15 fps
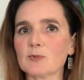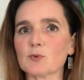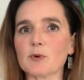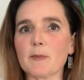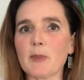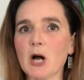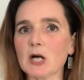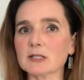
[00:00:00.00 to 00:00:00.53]

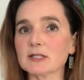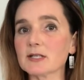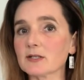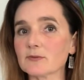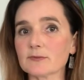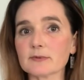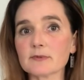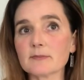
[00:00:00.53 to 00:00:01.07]
rapontic
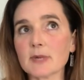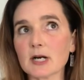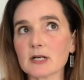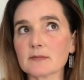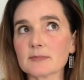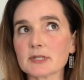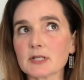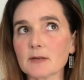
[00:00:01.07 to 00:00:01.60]

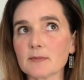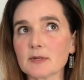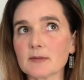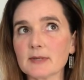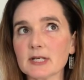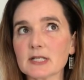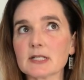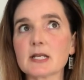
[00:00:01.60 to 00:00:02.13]
rhubarb
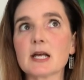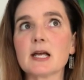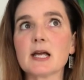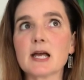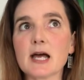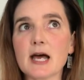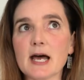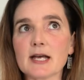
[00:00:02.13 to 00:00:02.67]
supplement,
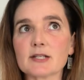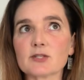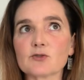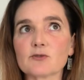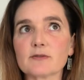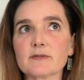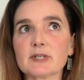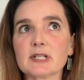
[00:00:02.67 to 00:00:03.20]

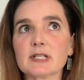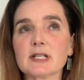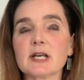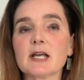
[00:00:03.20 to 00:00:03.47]
Estraven.